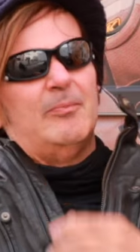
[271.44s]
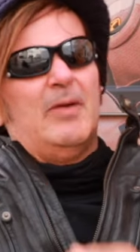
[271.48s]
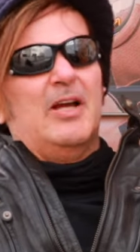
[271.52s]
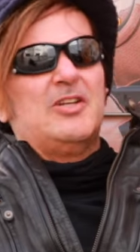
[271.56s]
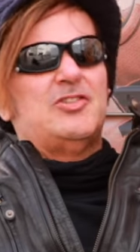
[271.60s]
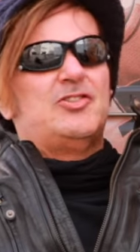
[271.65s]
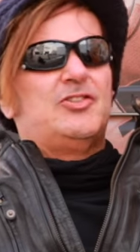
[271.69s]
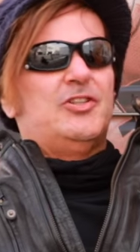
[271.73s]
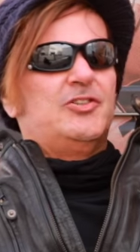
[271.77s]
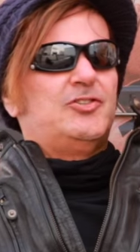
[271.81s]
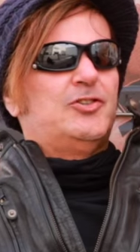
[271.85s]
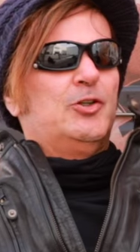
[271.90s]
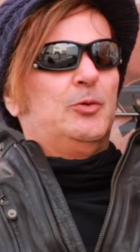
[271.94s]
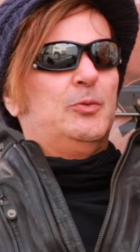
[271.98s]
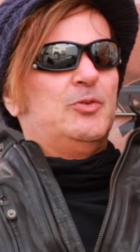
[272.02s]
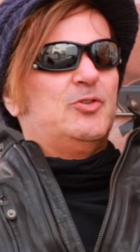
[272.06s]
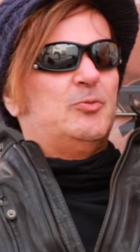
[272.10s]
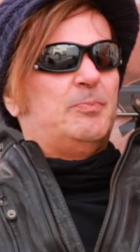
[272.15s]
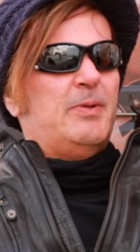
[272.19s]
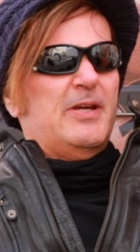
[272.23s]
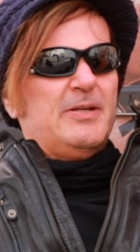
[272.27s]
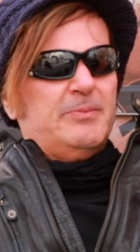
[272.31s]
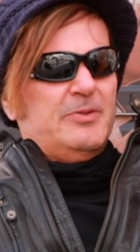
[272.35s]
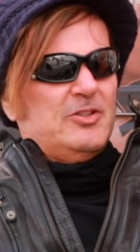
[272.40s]
my sister
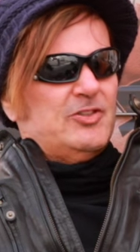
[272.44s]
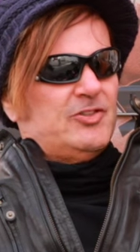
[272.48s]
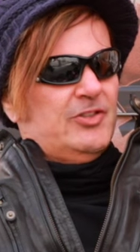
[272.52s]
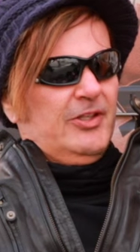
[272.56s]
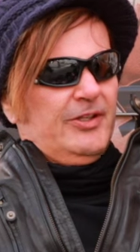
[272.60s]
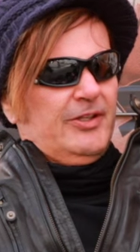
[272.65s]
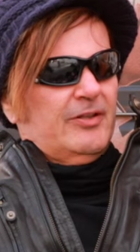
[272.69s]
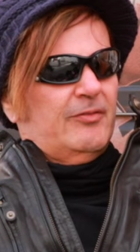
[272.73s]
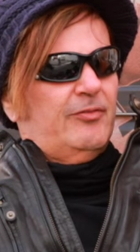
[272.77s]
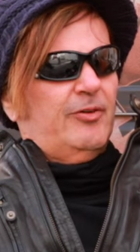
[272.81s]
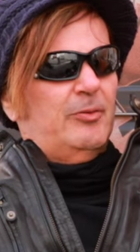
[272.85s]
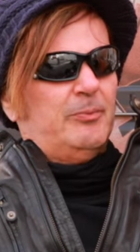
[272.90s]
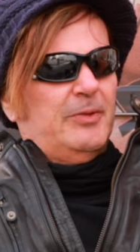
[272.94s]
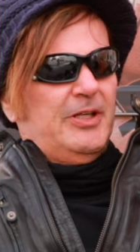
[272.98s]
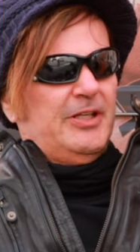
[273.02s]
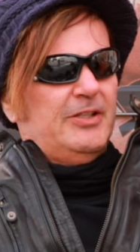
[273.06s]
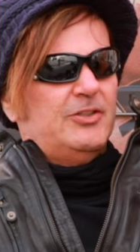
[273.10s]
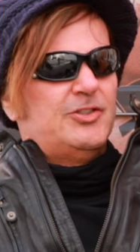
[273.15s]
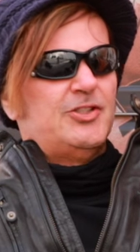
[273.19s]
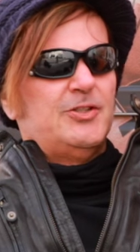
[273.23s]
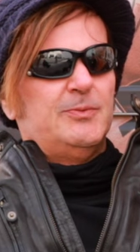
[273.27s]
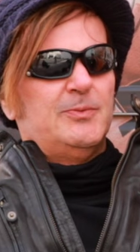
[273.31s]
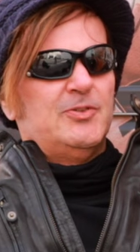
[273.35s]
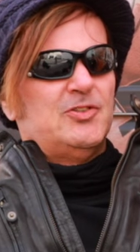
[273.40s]
was babysitting for
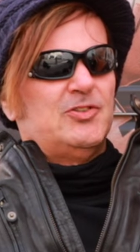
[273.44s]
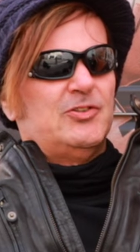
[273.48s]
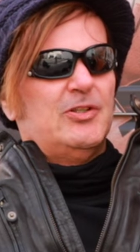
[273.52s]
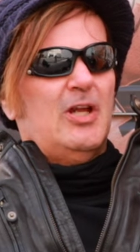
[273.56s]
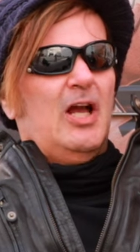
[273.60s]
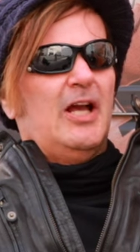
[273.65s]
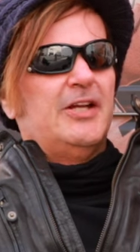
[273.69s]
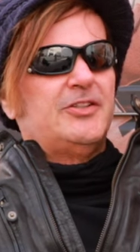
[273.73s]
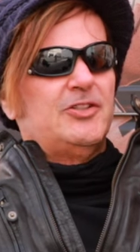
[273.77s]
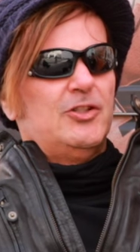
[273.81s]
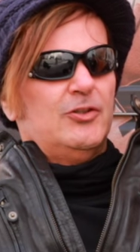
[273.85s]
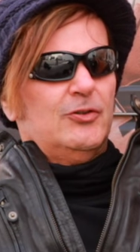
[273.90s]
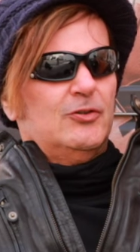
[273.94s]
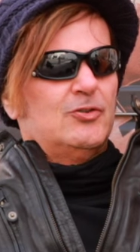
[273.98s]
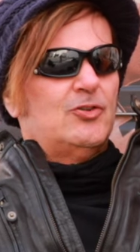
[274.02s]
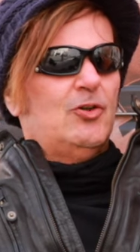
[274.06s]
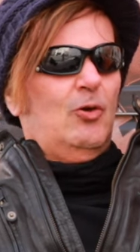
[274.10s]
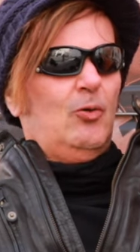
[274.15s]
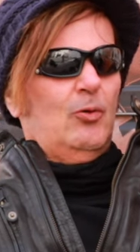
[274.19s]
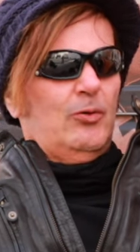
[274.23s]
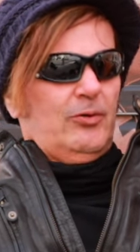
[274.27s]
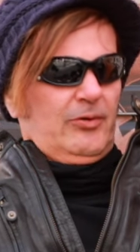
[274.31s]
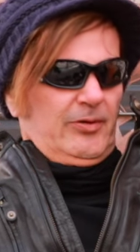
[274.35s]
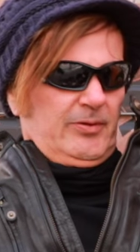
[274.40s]
me. She was nine years
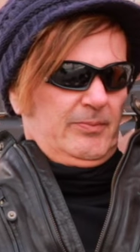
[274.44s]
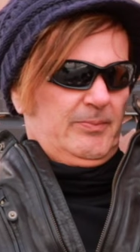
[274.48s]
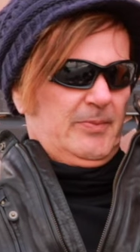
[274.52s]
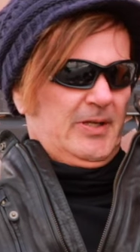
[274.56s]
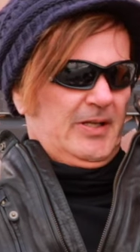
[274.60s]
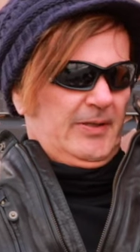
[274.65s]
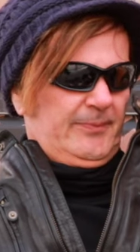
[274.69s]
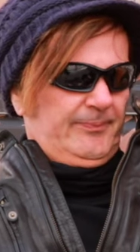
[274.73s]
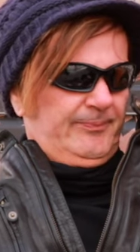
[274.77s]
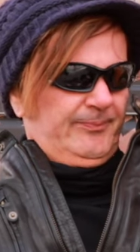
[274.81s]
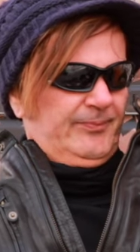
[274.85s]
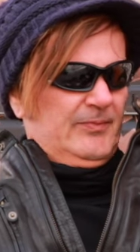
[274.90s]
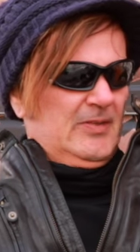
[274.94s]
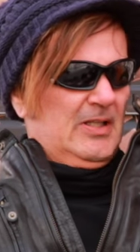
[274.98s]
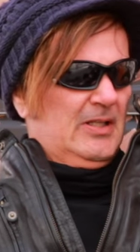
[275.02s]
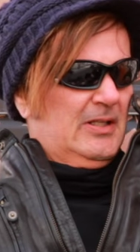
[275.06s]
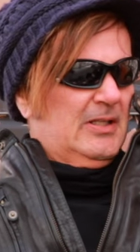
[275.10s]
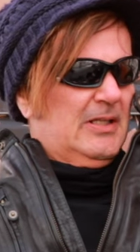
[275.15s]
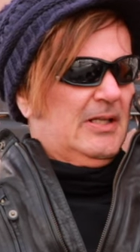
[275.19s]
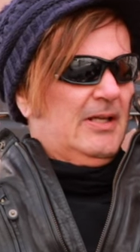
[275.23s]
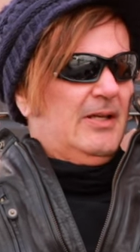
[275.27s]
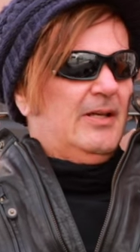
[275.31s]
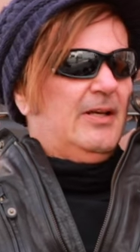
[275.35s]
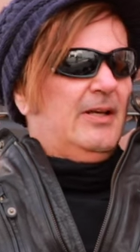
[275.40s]
older than me.
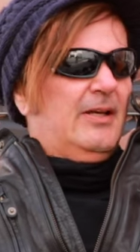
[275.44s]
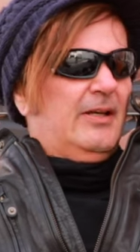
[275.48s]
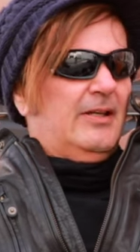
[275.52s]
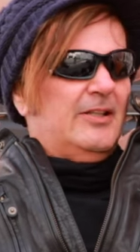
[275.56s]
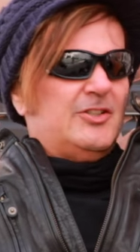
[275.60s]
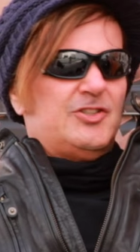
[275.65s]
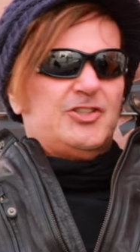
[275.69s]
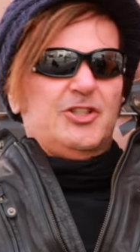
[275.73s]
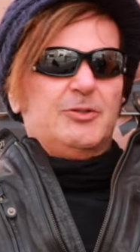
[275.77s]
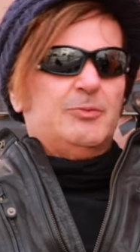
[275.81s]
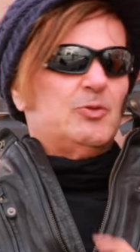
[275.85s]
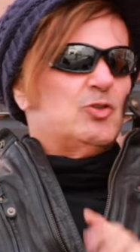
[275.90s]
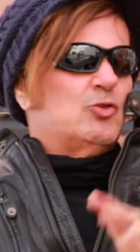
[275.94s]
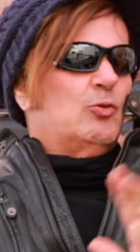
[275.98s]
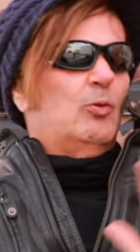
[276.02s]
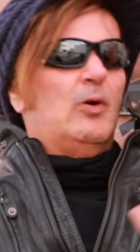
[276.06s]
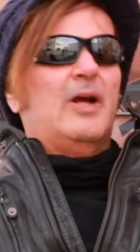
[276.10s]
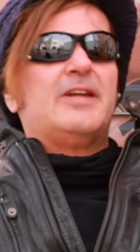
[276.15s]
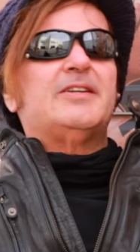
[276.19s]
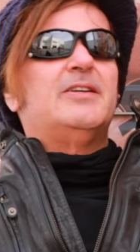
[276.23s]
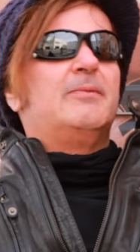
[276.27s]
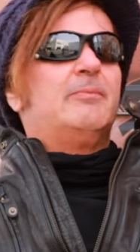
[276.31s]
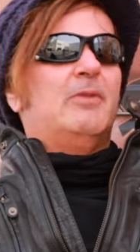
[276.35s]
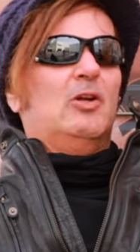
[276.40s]
And she was
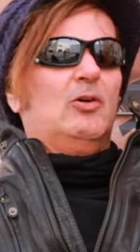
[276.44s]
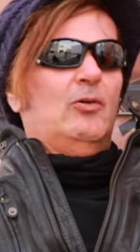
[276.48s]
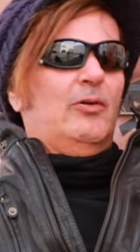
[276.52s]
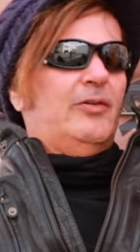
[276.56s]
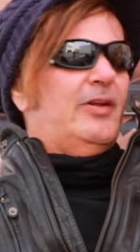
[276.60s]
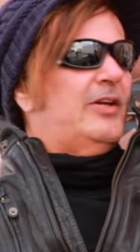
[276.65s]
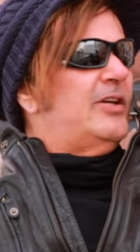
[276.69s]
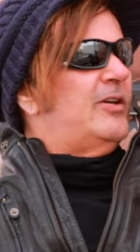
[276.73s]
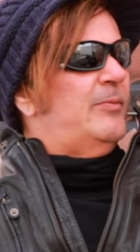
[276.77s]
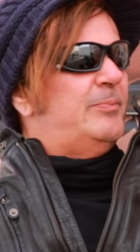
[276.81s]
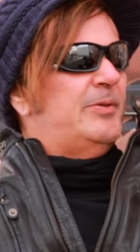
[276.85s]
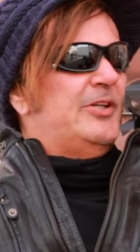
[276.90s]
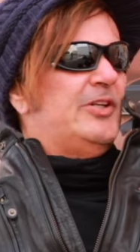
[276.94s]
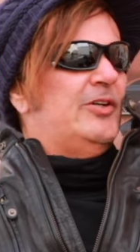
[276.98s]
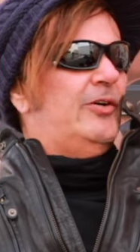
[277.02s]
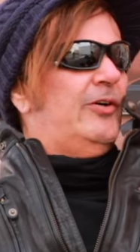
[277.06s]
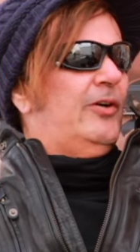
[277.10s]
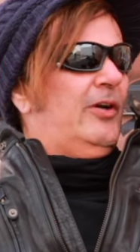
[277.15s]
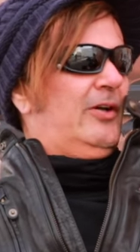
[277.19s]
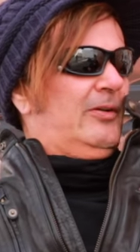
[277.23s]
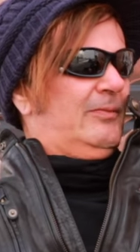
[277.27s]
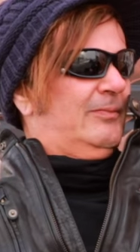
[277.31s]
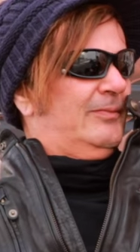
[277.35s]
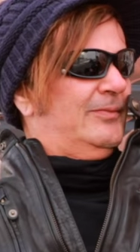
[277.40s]
right in the middle of the hippie
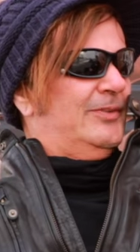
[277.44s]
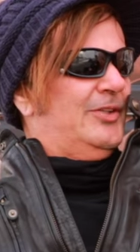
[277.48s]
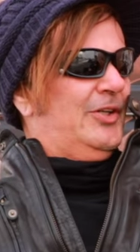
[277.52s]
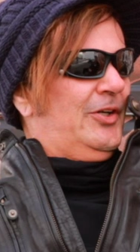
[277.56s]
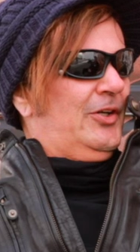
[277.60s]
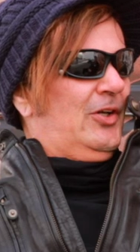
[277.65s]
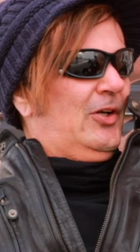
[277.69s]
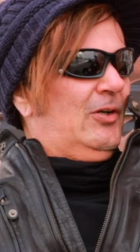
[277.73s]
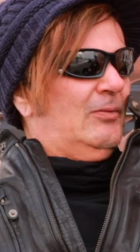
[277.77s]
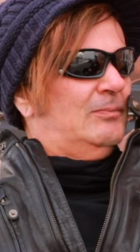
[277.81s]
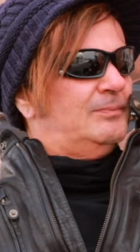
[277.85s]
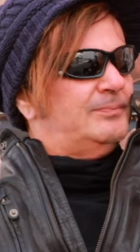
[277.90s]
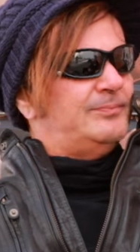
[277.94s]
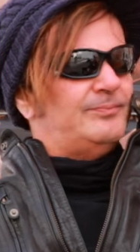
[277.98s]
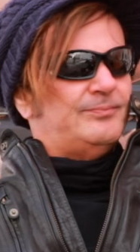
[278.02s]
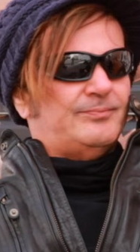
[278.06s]
era, you know.